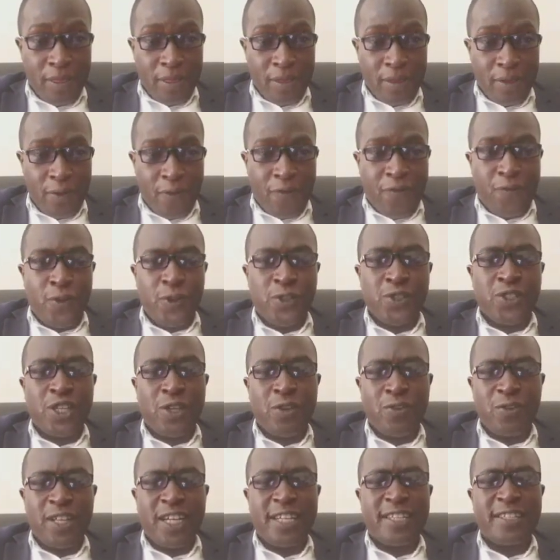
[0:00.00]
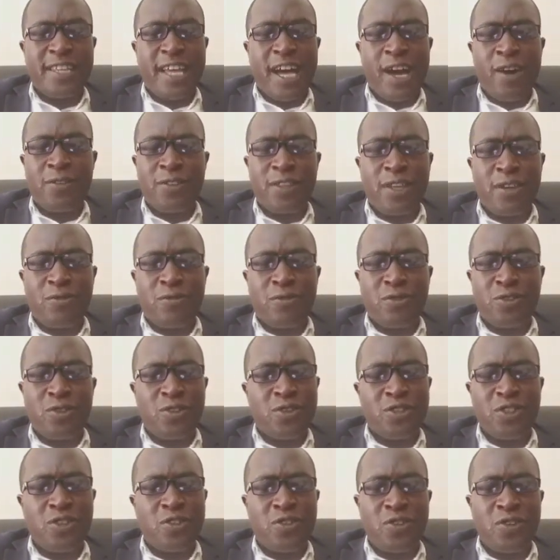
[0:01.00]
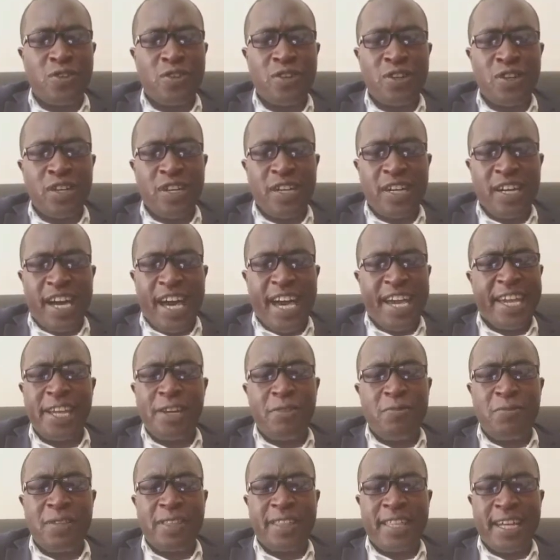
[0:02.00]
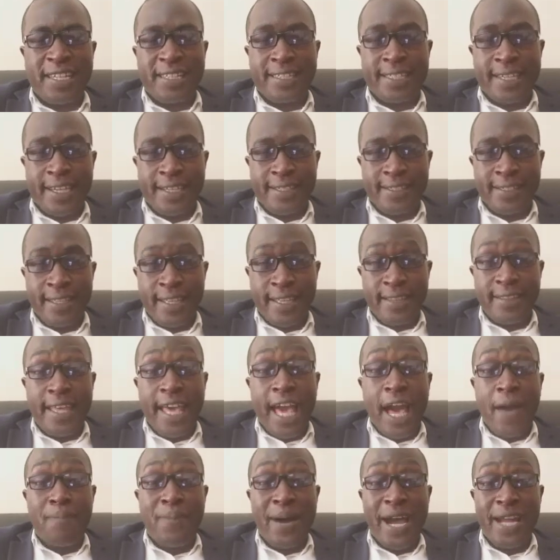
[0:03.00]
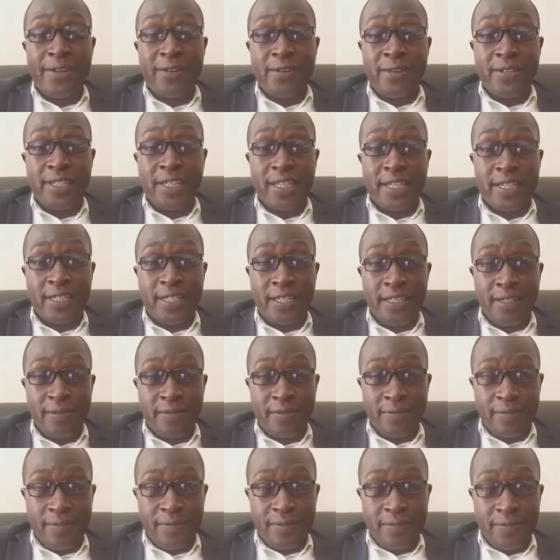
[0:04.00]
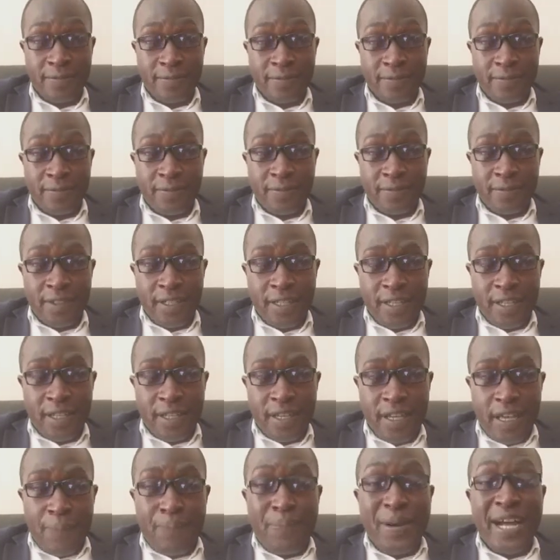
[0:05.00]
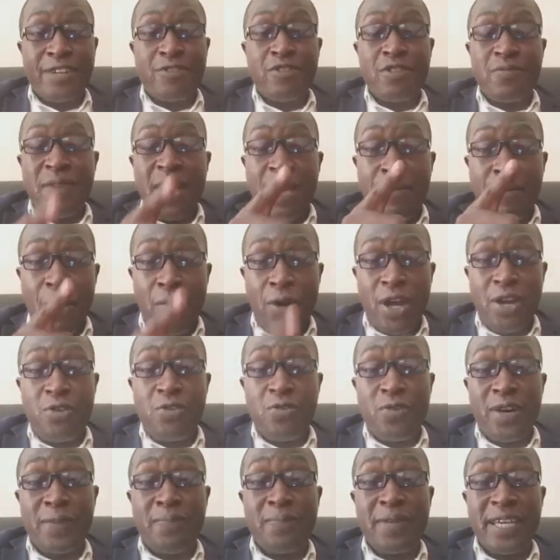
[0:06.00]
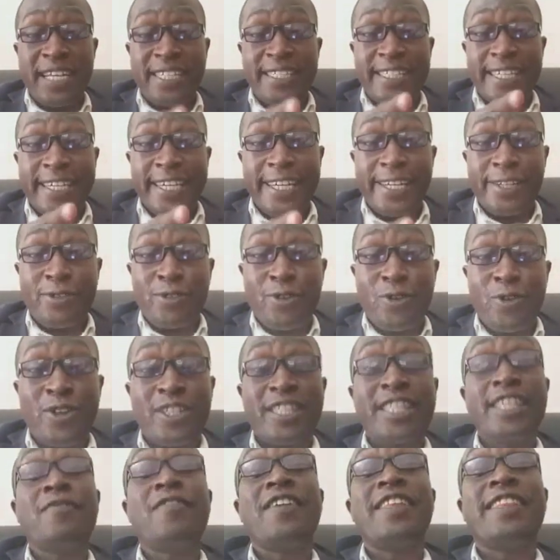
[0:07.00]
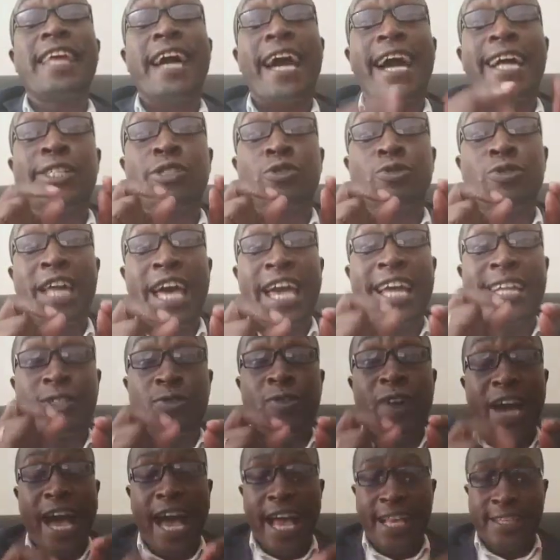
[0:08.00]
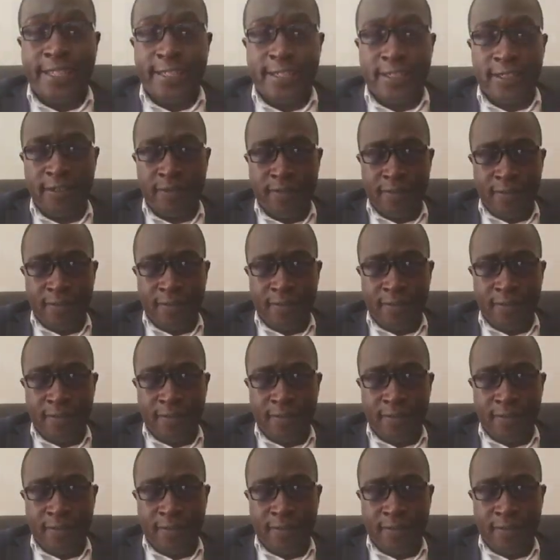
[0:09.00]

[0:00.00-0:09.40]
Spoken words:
Of course, they knew that now they could not go ahead with that case. They abandoned it. But remember, when we were being taken to court, even they had to lie to us